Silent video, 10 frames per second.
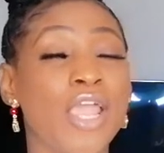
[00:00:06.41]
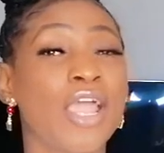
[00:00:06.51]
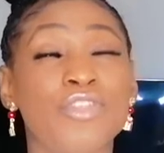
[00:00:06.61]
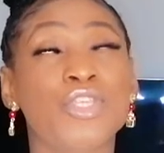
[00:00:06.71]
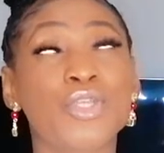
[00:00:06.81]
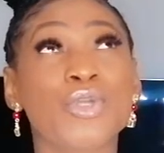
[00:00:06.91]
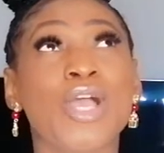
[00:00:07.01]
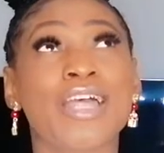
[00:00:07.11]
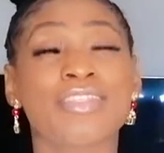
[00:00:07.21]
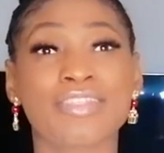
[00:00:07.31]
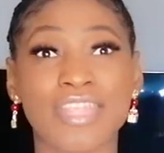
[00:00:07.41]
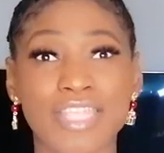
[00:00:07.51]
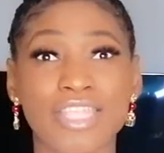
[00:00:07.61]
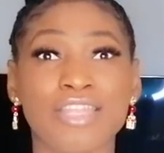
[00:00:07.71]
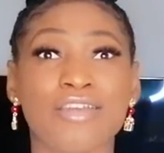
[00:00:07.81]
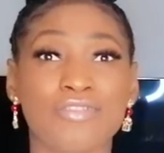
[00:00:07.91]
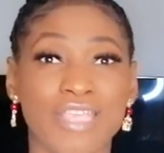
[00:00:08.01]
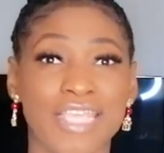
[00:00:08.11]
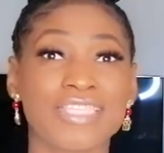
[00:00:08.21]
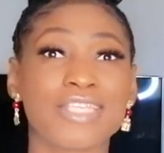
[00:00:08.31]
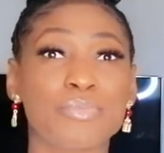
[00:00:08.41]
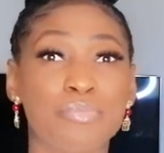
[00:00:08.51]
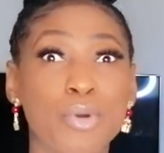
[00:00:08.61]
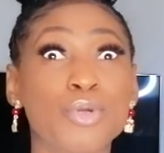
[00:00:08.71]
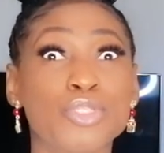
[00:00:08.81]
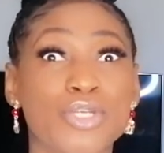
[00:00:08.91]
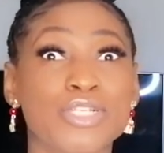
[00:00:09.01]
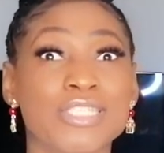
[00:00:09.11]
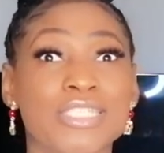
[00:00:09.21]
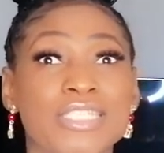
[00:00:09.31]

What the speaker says: If you are thinking of getting Botox,